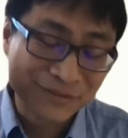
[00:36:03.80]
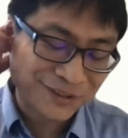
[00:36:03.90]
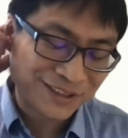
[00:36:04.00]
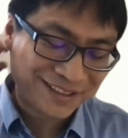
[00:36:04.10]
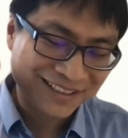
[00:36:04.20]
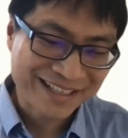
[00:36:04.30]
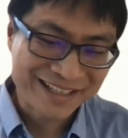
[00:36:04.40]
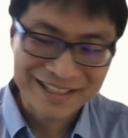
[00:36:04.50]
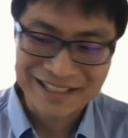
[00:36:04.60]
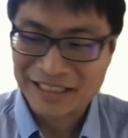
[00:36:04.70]
able to
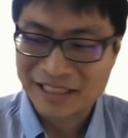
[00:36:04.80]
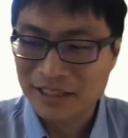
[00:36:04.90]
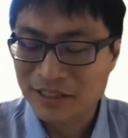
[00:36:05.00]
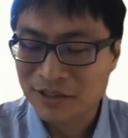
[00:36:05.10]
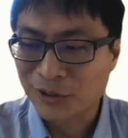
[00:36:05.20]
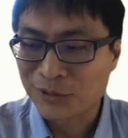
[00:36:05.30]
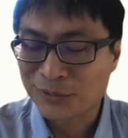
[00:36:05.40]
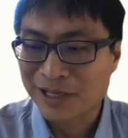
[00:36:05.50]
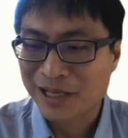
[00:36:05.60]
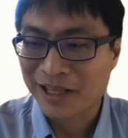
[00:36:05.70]
ask and provide the
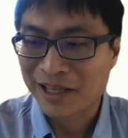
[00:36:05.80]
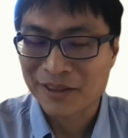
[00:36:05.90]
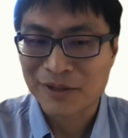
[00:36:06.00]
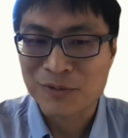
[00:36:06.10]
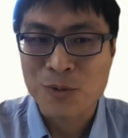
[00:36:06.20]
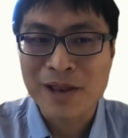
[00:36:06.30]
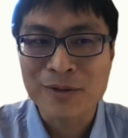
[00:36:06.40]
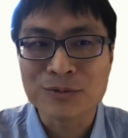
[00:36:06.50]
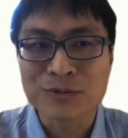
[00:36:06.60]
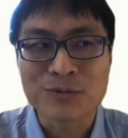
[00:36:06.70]
intervention tailored to that
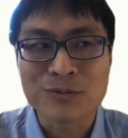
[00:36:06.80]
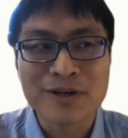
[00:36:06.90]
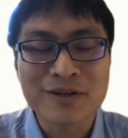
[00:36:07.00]
information.